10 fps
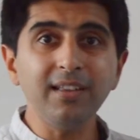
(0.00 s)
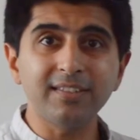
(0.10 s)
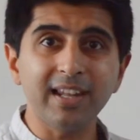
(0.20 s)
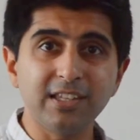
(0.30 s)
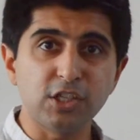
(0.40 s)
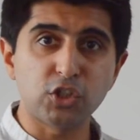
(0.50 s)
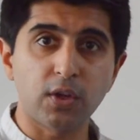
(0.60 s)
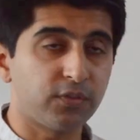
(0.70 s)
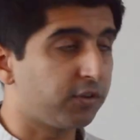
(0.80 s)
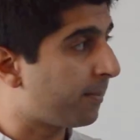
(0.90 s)
isolated
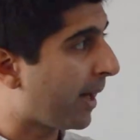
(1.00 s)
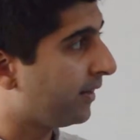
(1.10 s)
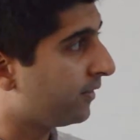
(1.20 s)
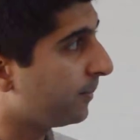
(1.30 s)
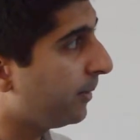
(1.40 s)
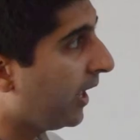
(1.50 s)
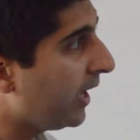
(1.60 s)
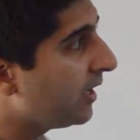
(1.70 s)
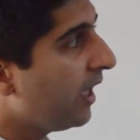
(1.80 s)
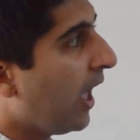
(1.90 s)
shifts of demand and
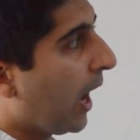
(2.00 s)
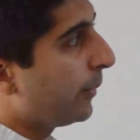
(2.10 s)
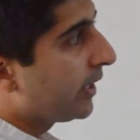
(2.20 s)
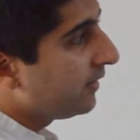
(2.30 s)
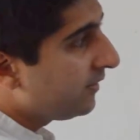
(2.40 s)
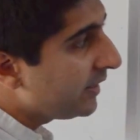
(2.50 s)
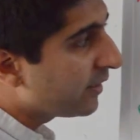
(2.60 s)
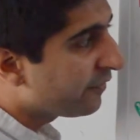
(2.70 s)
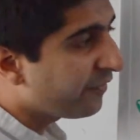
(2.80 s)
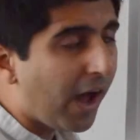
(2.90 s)
supply, and we can see
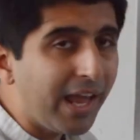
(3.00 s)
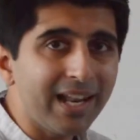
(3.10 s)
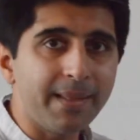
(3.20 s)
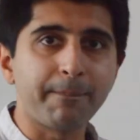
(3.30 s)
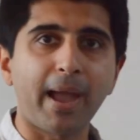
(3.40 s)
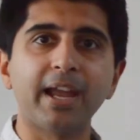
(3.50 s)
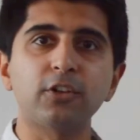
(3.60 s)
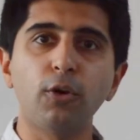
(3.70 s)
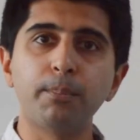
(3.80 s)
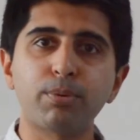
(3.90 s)
the final
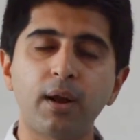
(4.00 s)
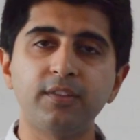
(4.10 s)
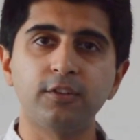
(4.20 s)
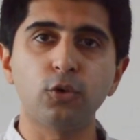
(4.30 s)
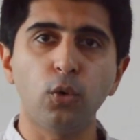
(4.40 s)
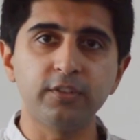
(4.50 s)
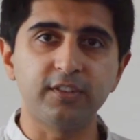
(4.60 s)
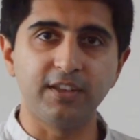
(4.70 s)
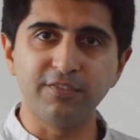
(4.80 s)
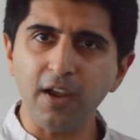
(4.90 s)
impact on price and
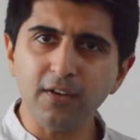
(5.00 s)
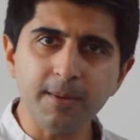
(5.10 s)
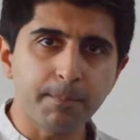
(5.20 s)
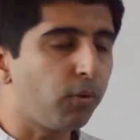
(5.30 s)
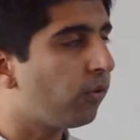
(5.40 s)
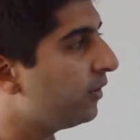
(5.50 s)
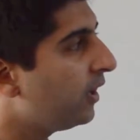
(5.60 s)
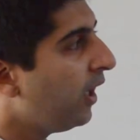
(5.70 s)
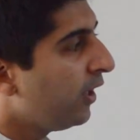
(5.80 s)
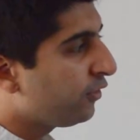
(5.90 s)
quantity. Very important
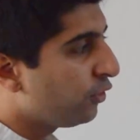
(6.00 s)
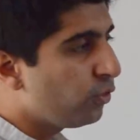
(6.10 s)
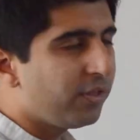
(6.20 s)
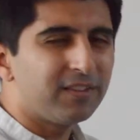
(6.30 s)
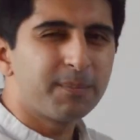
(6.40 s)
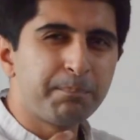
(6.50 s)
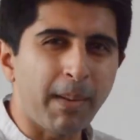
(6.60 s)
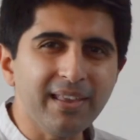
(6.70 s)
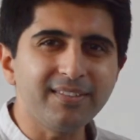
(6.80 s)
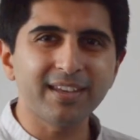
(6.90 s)
to do this
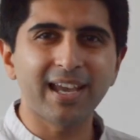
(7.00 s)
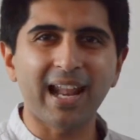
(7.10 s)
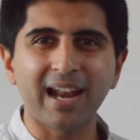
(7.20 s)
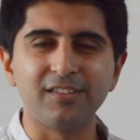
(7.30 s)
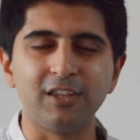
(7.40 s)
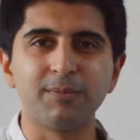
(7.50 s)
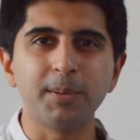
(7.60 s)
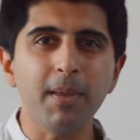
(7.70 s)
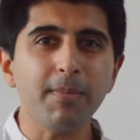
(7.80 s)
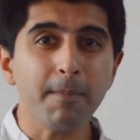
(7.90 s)
basic analysis,
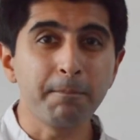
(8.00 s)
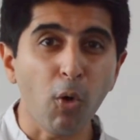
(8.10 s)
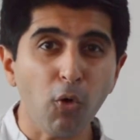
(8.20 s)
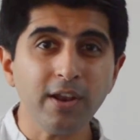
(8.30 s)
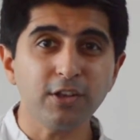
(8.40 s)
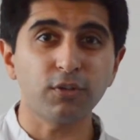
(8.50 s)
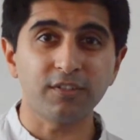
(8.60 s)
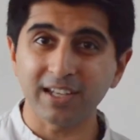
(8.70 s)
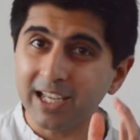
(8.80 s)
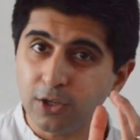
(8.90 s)
but maybe more
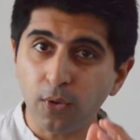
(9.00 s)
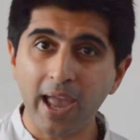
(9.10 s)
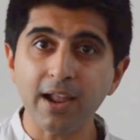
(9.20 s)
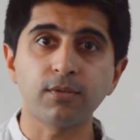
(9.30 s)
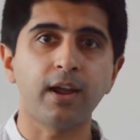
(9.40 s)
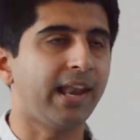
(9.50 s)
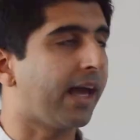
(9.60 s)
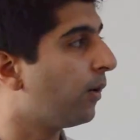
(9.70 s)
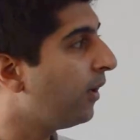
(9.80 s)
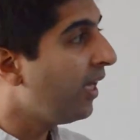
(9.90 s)
interesting in your head right
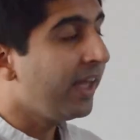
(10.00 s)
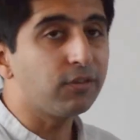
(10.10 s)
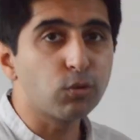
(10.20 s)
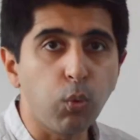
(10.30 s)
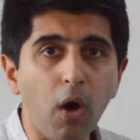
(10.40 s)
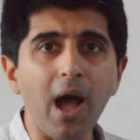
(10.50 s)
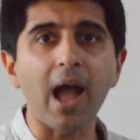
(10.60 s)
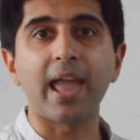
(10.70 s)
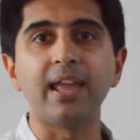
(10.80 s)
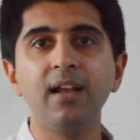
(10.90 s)
now is
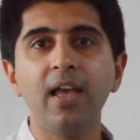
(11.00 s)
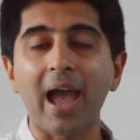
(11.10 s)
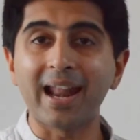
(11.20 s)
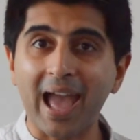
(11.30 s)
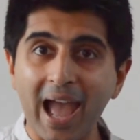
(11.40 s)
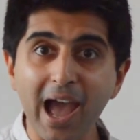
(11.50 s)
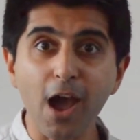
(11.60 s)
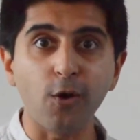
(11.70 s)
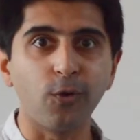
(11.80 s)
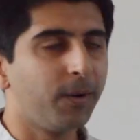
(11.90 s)
why and
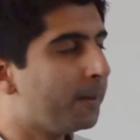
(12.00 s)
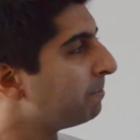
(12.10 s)
how.